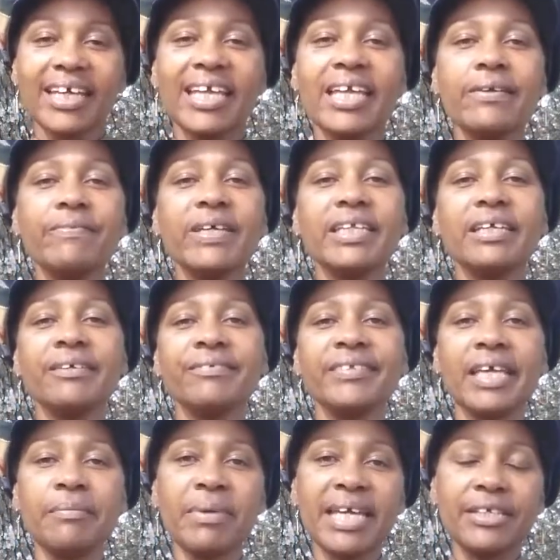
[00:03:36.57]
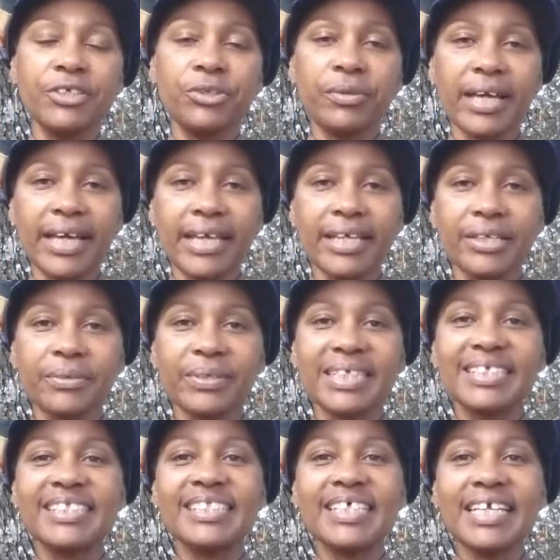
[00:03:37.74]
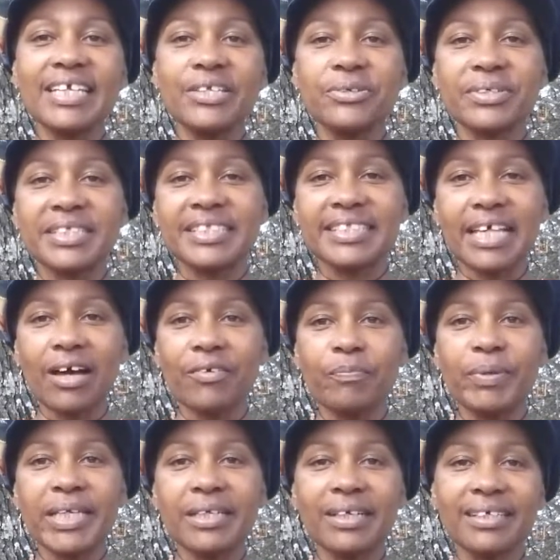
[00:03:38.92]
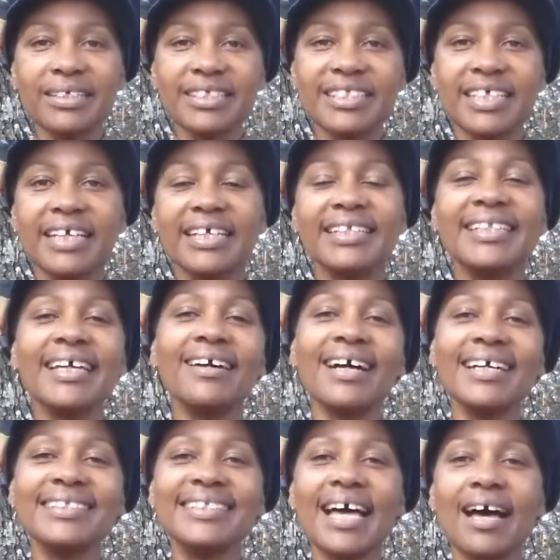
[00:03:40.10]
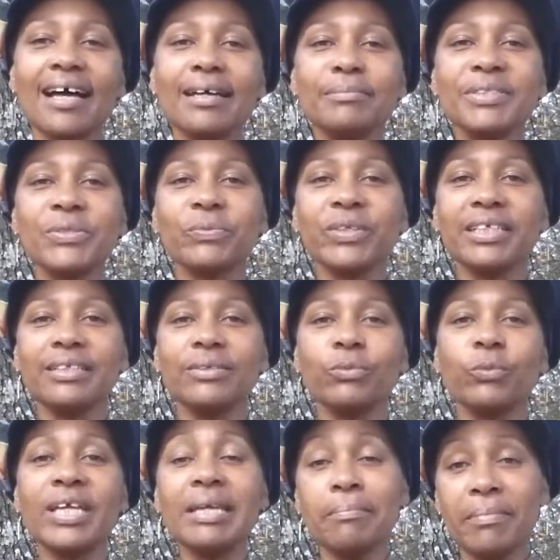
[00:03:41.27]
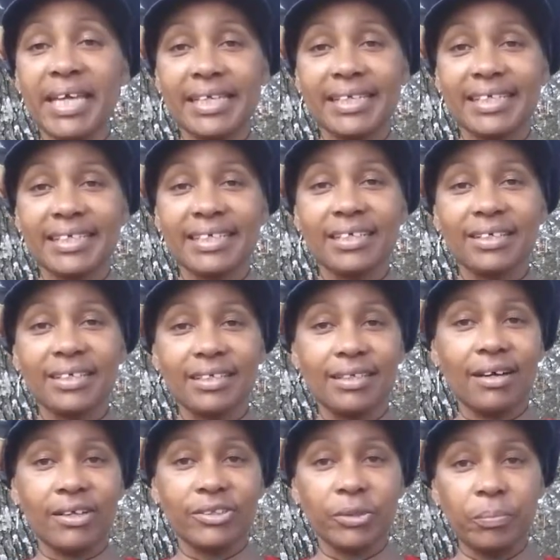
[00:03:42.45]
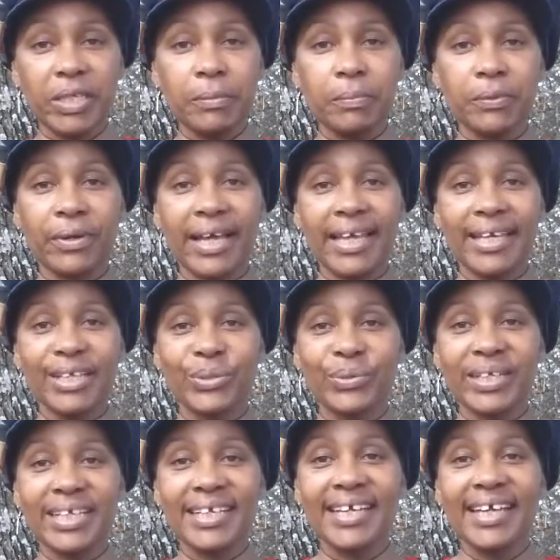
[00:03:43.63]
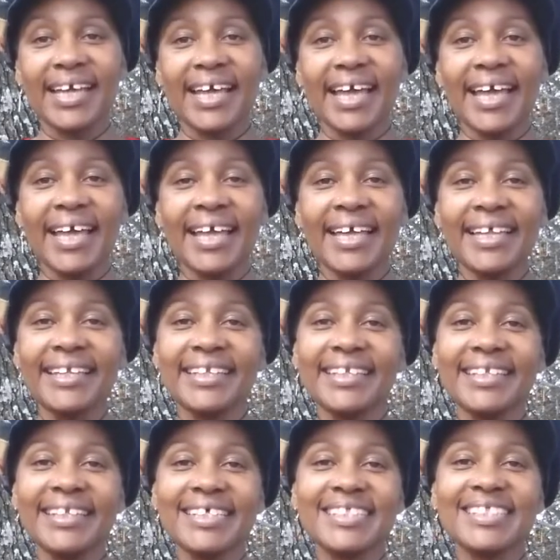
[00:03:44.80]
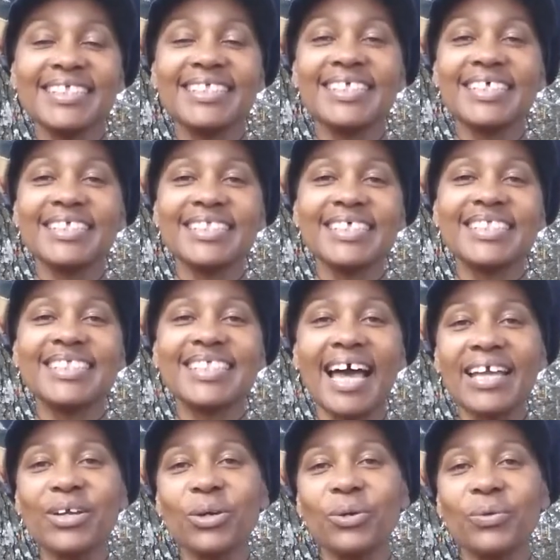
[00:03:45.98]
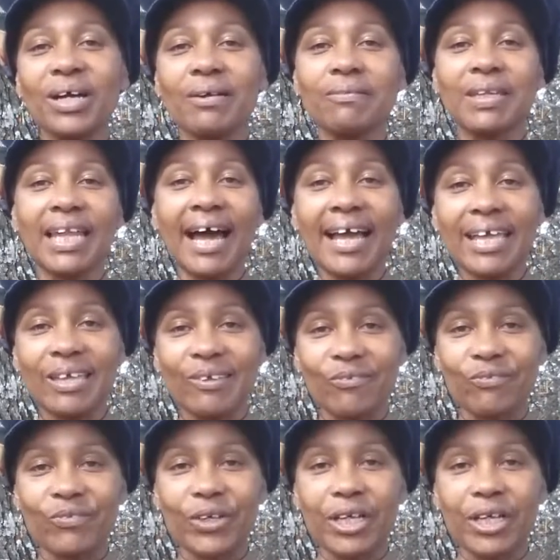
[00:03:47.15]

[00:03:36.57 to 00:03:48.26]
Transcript: Even if they make you angry, see yourself, because there are times when we make other people angry, and this is just the cycle of life.